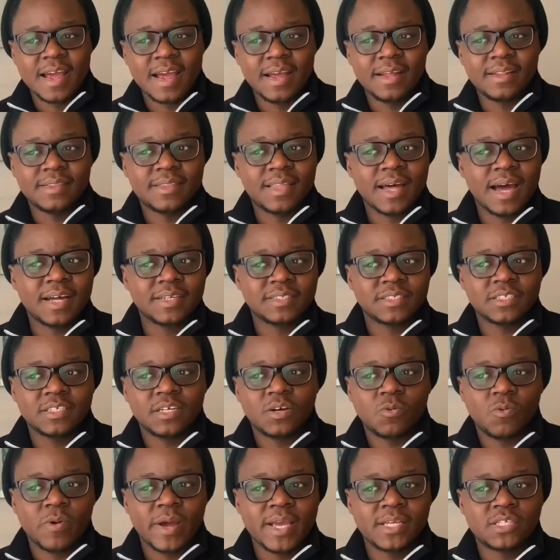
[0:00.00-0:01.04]
And that, in
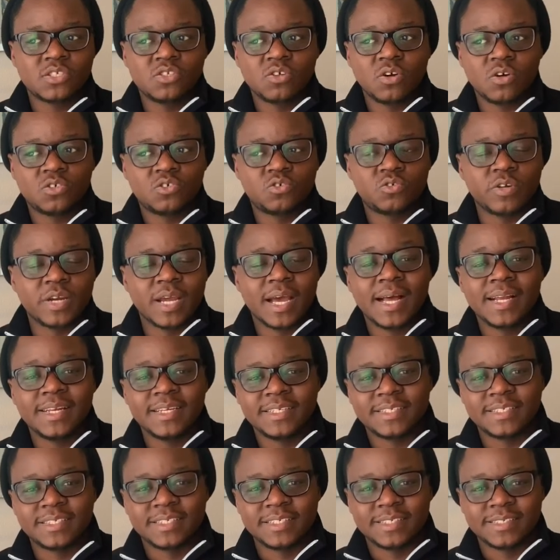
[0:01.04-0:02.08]
a way, is not
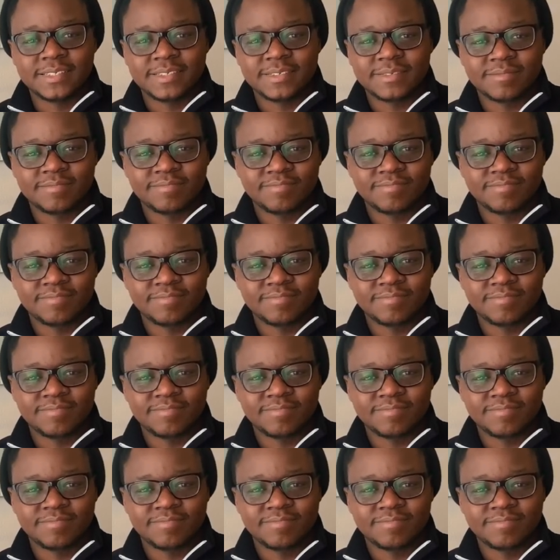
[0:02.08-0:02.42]
reality.